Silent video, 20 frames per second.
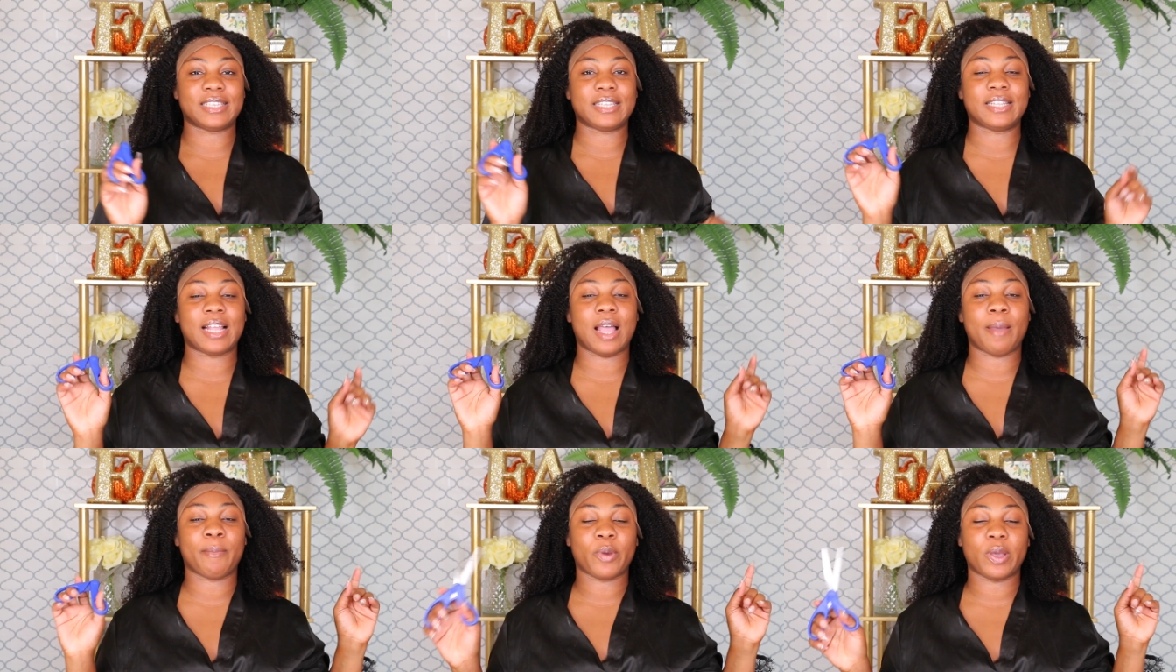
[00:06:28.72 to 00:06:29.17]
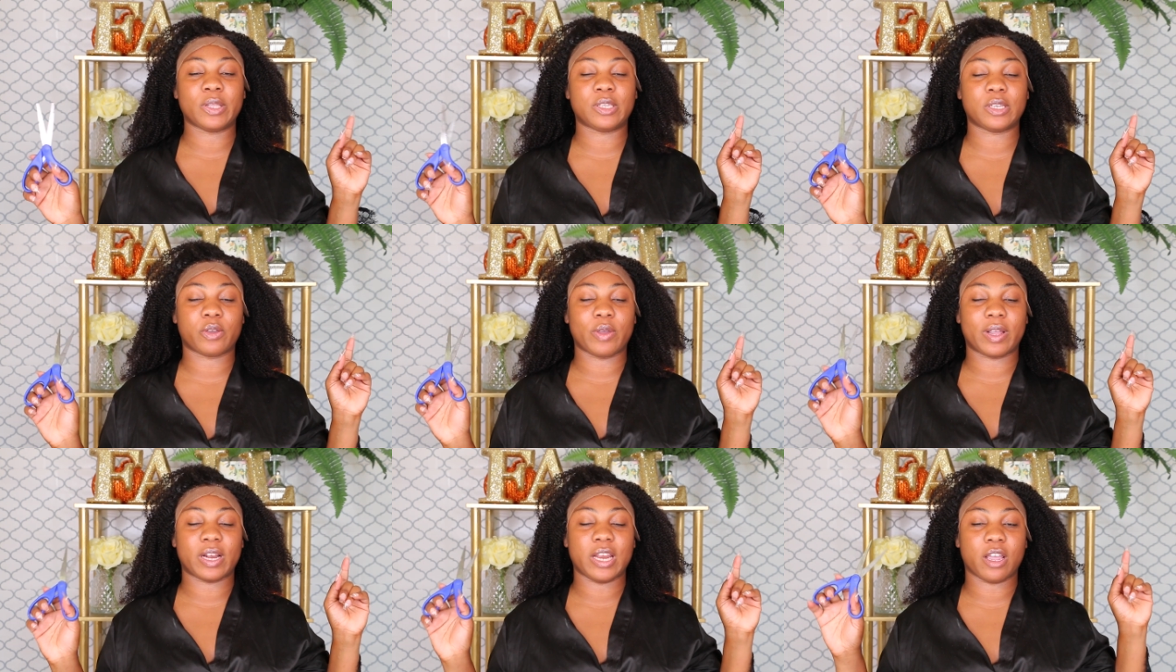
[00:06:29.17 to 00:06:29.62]
now I'm going to
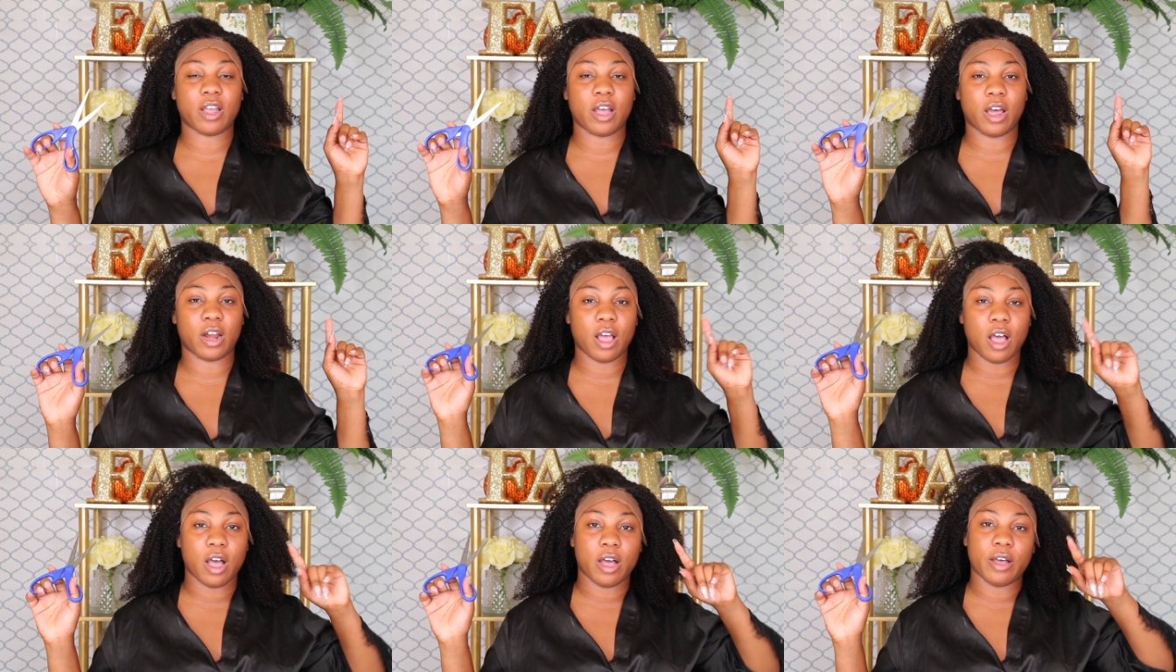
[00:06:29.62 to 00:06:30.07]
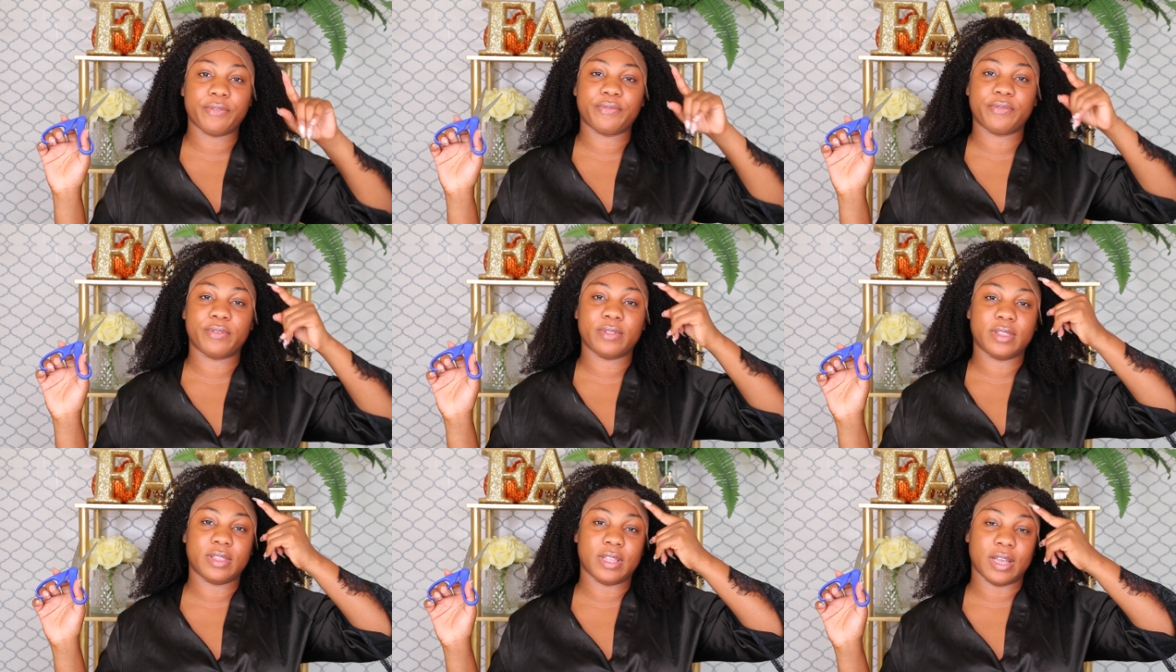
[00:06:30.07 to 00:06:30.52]
quickly cut
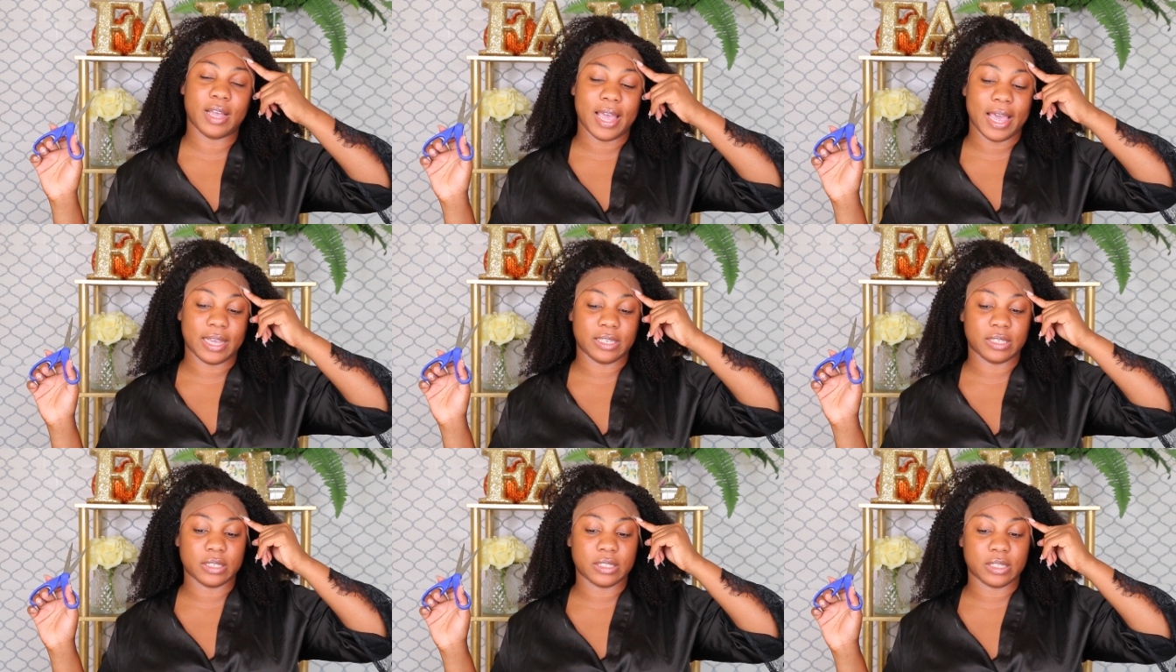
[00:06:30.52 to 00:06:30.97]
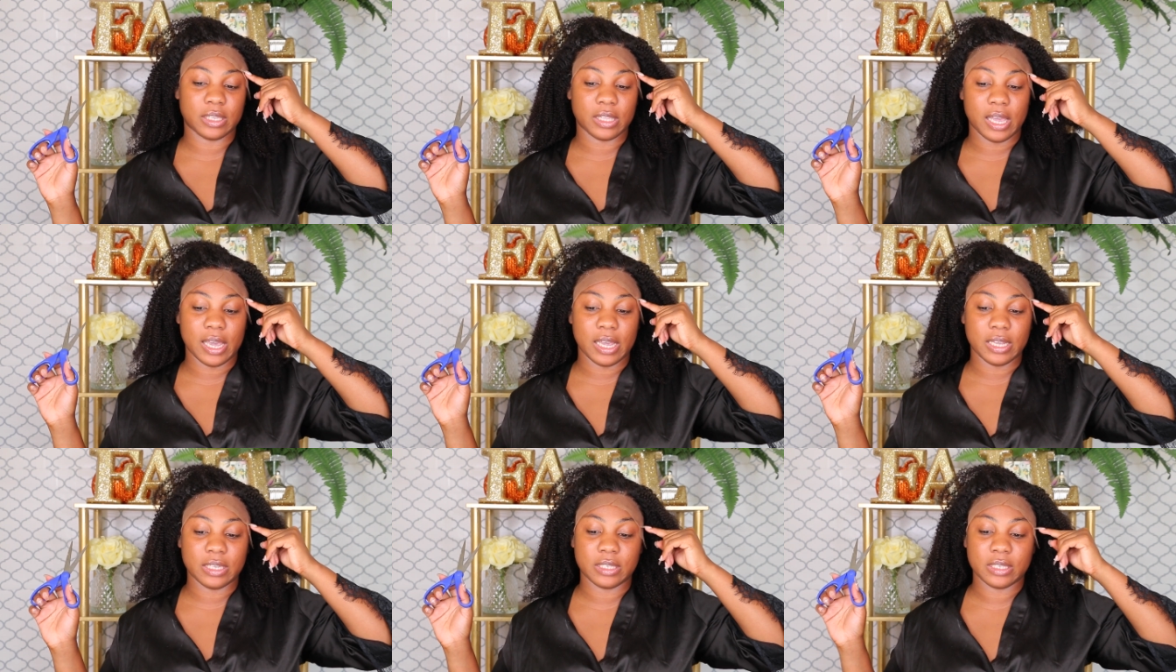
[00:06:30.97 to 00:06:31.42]
off the excess
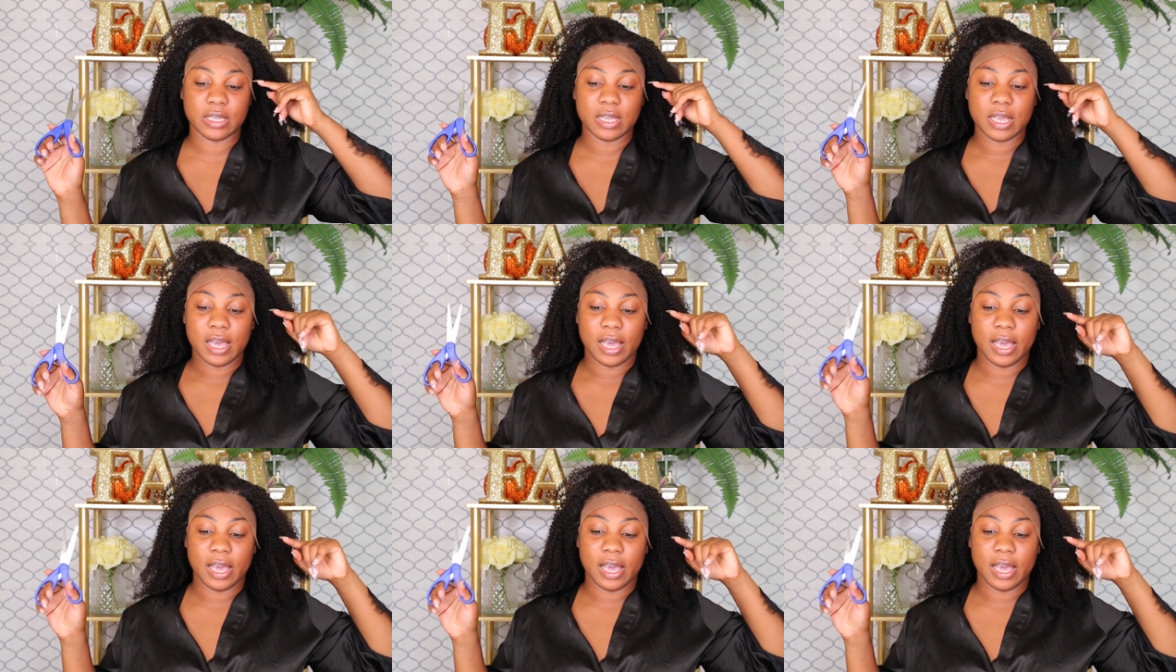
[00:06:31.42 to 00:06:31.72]
lace,